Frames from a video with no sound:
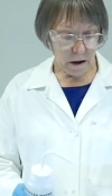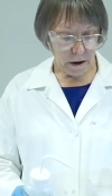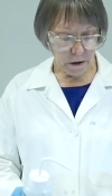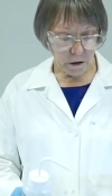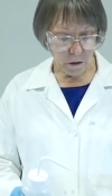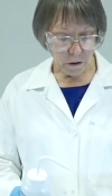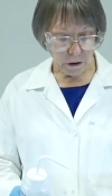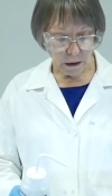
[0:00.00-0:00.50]

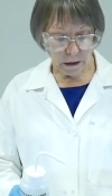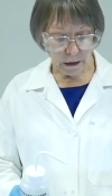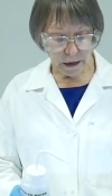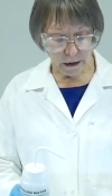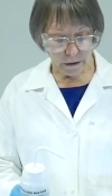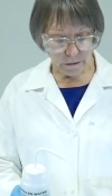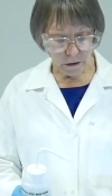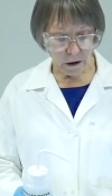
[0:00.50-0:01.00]
not a
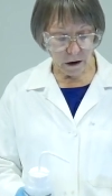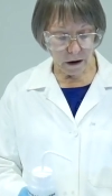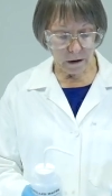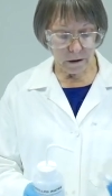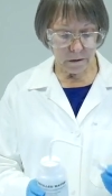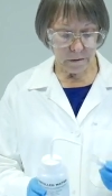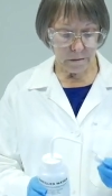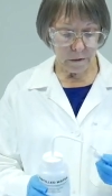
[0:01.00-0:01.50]
clean
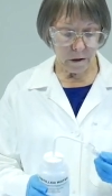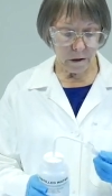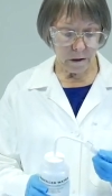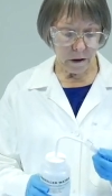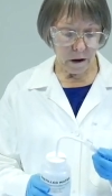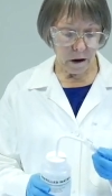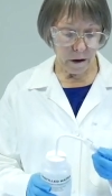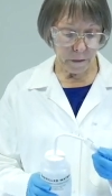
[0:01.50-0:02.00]
vial,
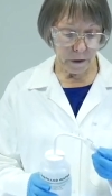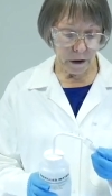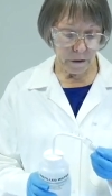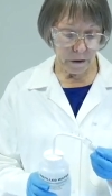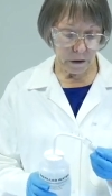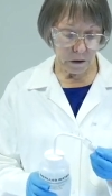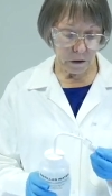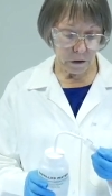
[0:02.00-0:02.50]
I'm
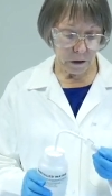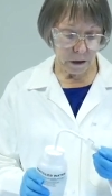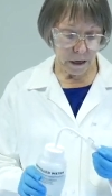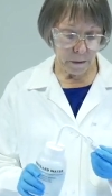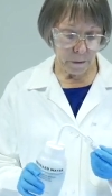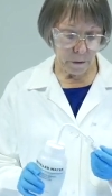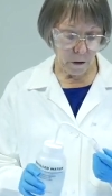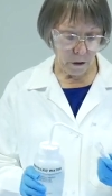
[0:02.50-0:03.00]
going to
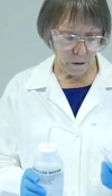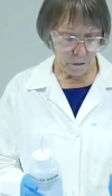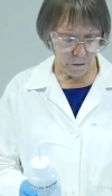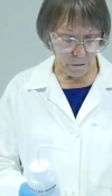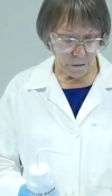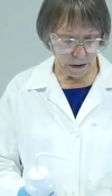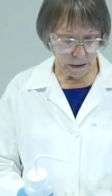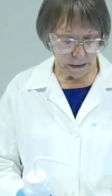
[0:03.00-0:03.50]
keep on
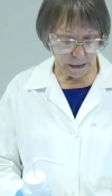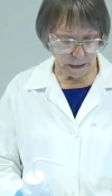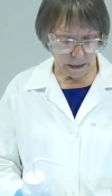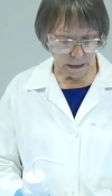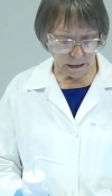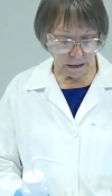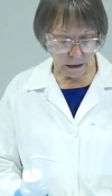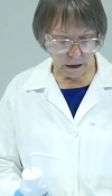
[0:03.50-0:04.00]
rinsing
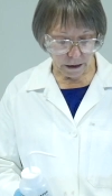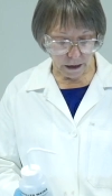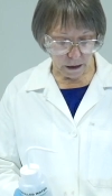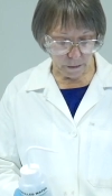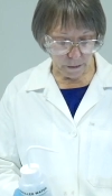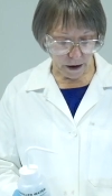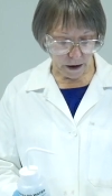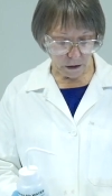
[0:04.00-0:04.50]
until I get
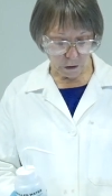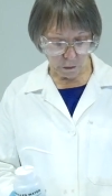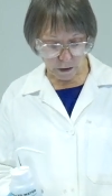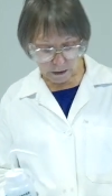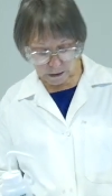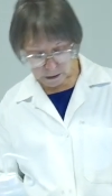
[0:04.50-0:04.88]
about 20